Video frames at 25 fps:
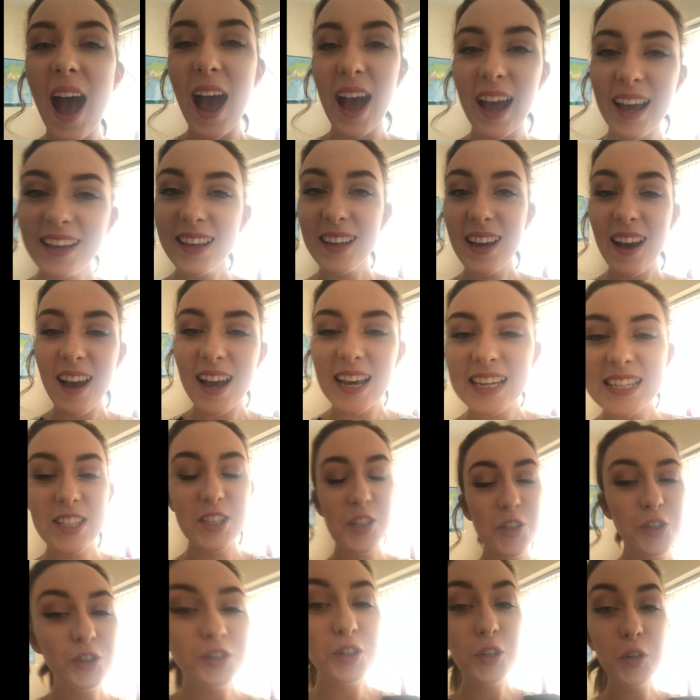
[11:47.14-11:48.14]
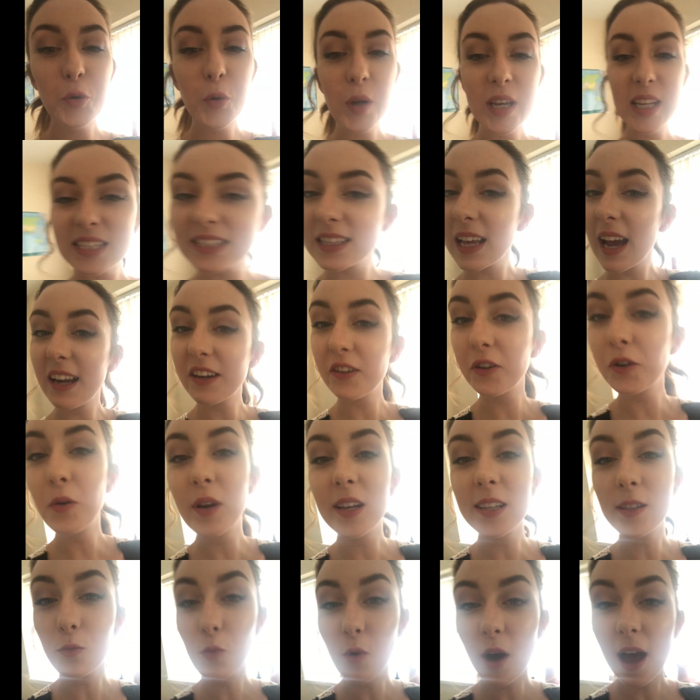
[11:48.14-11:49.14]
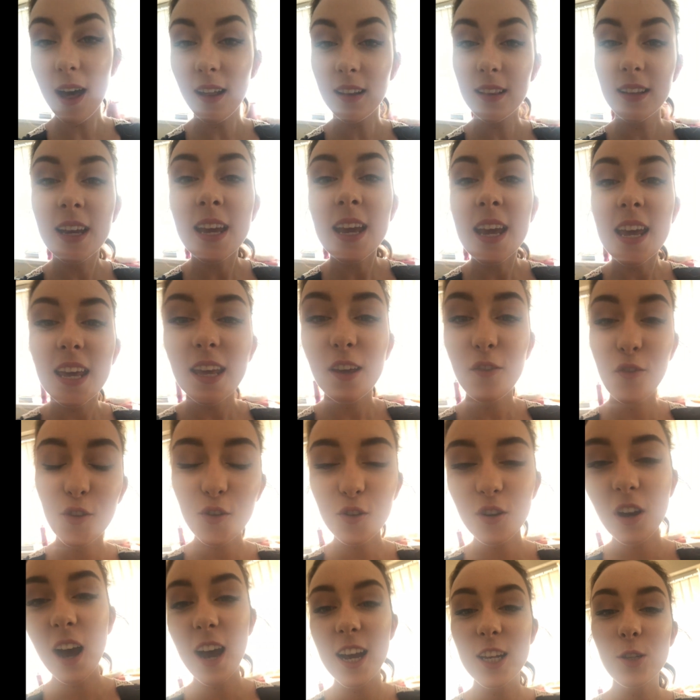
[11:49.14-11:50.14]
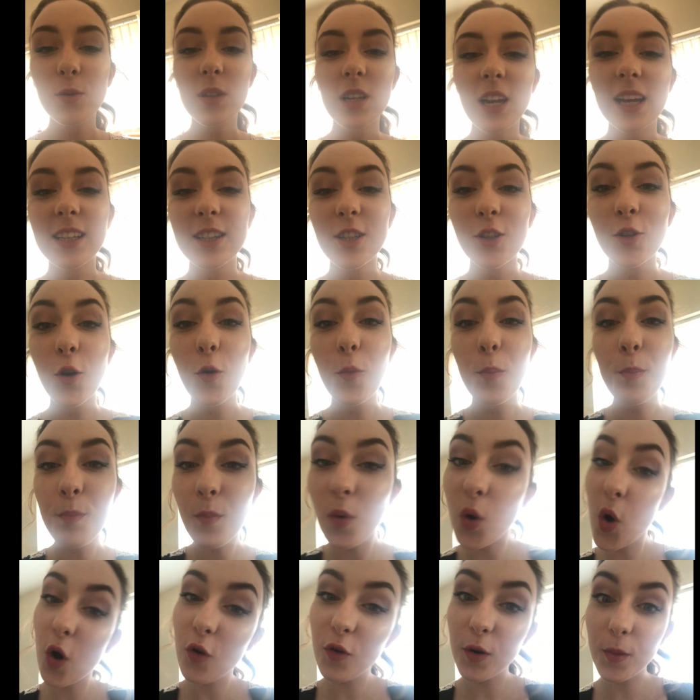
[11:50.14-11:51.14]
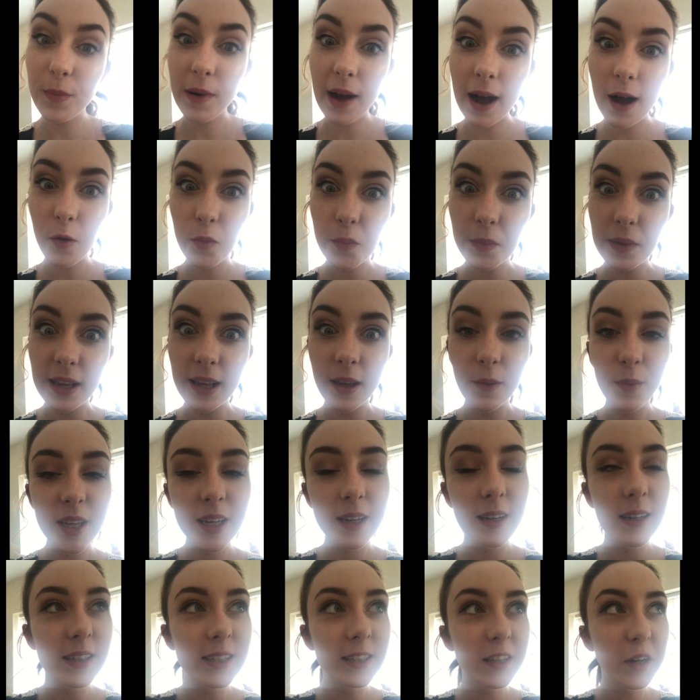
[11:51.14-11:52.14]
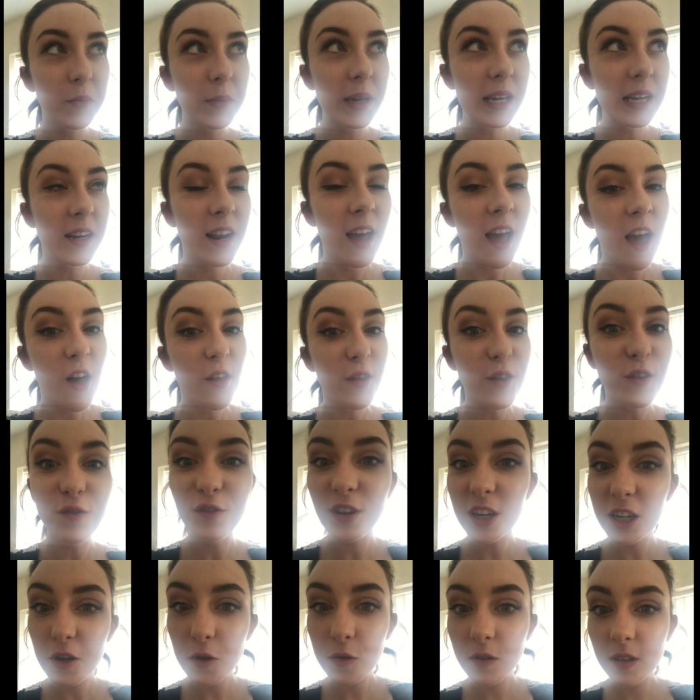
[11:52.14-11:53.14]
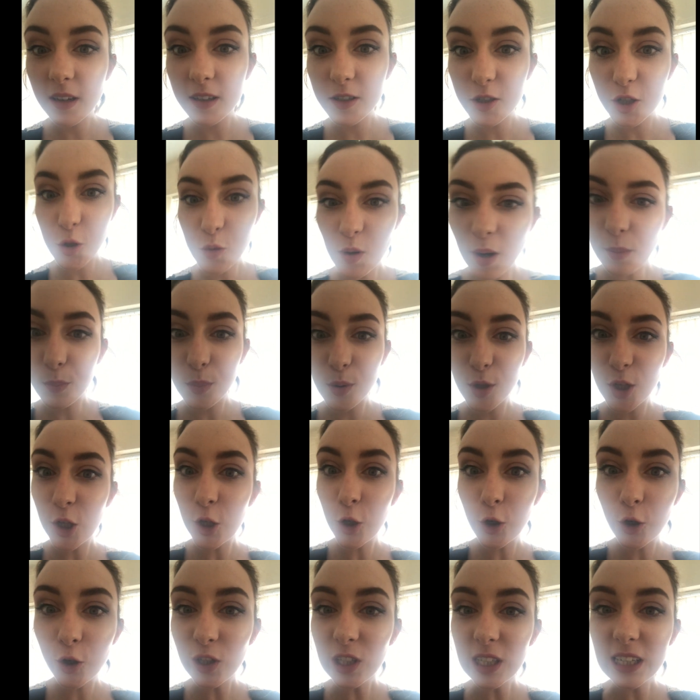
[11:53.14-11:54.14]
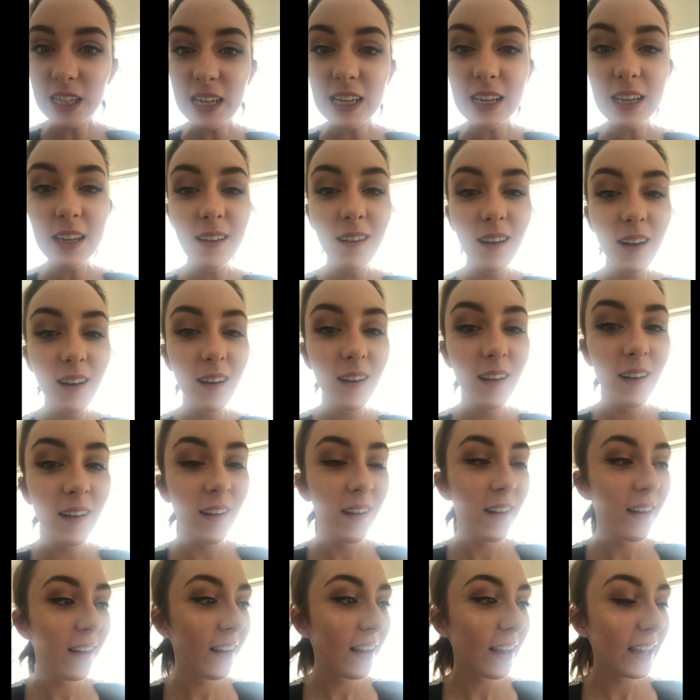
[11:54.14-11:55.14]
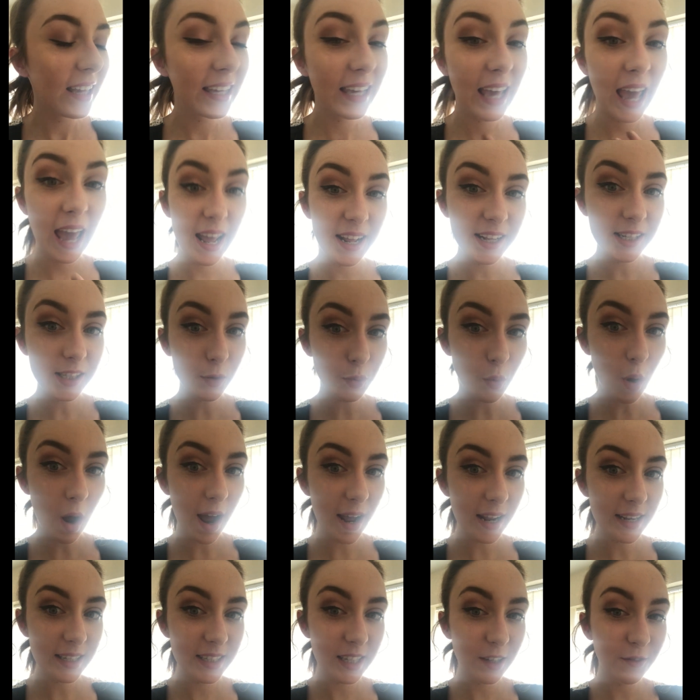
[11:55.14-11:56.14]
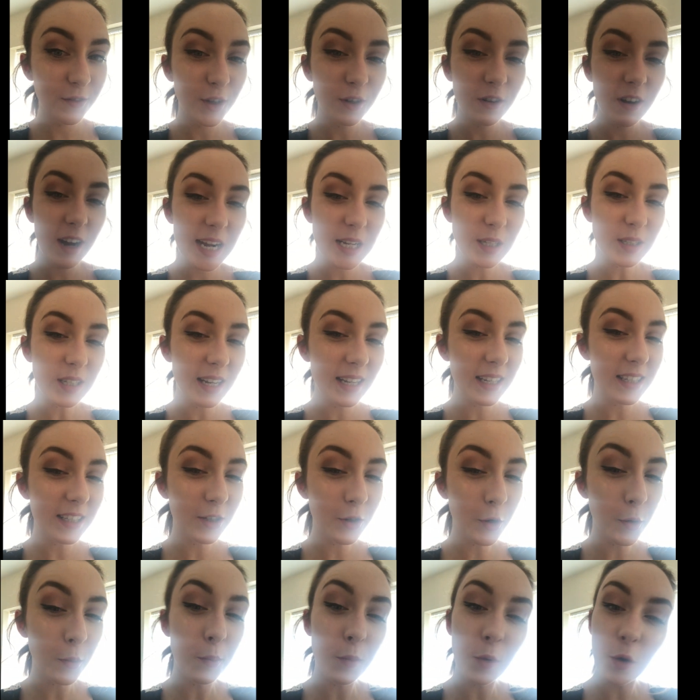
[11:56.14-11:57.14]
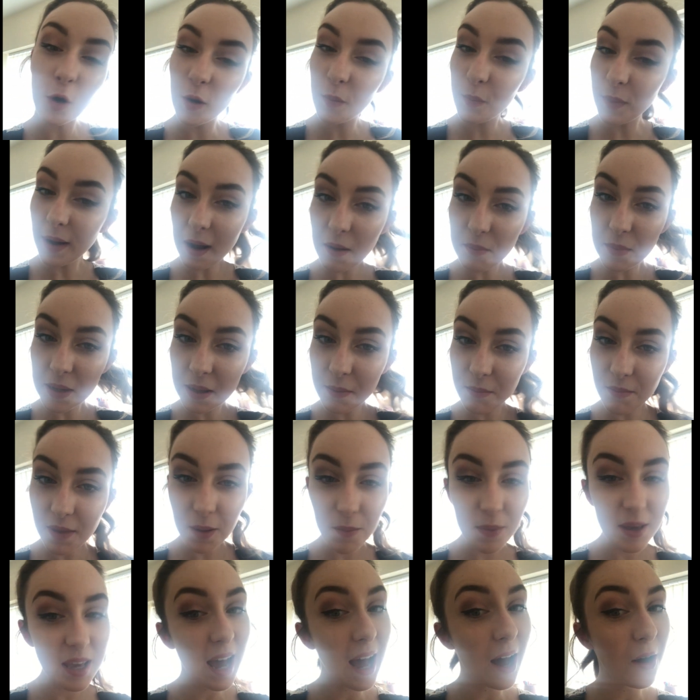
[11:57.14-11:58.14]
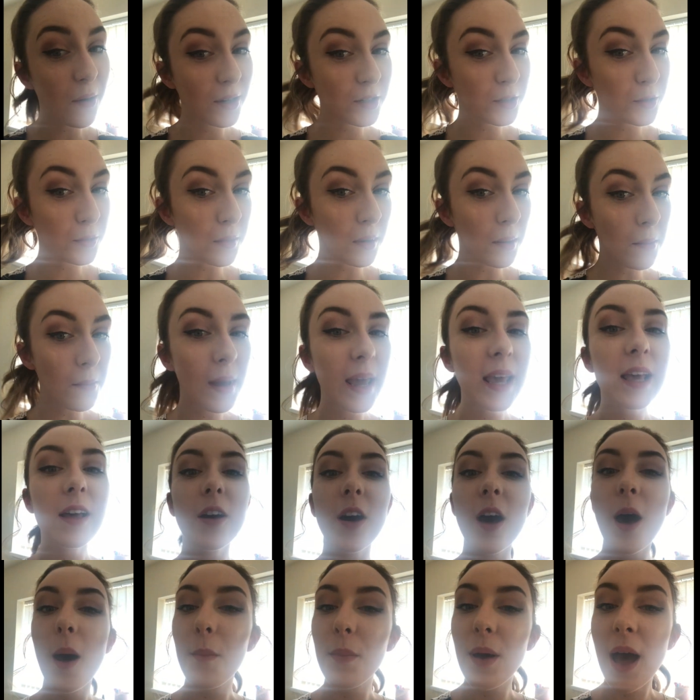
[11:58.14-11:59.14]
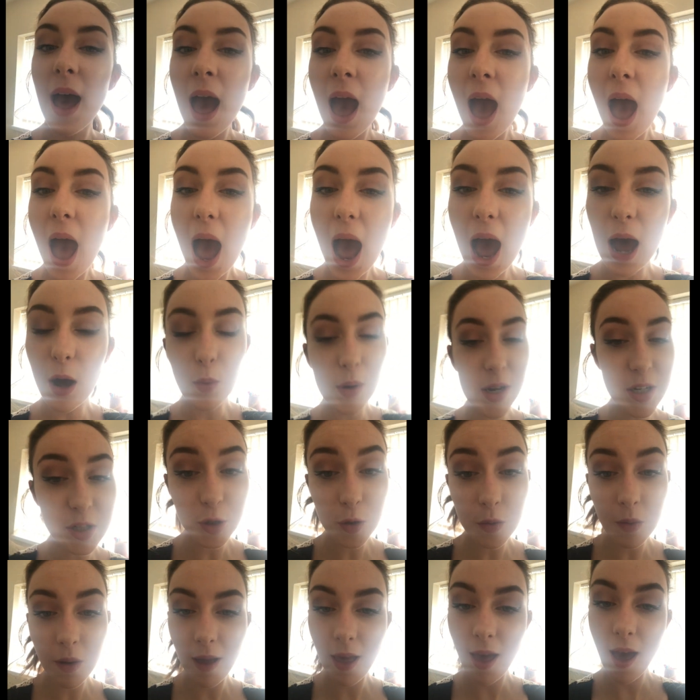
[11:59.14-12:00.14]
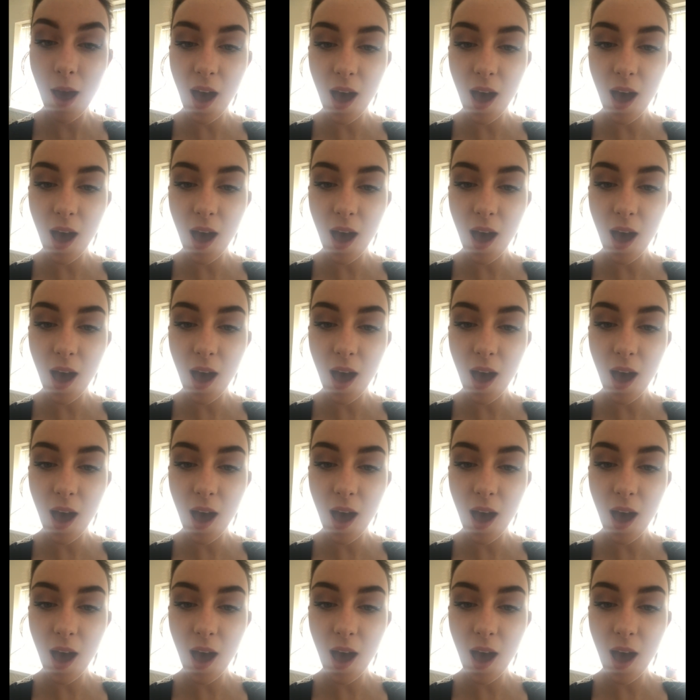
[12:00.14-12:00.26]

Hi guys, just a quick side note as well. If you guys would like to know more about me, because I mean, the videos I do are purely case-wise. If you guys would like to know more about me, maybe how I do my makeup, how I do my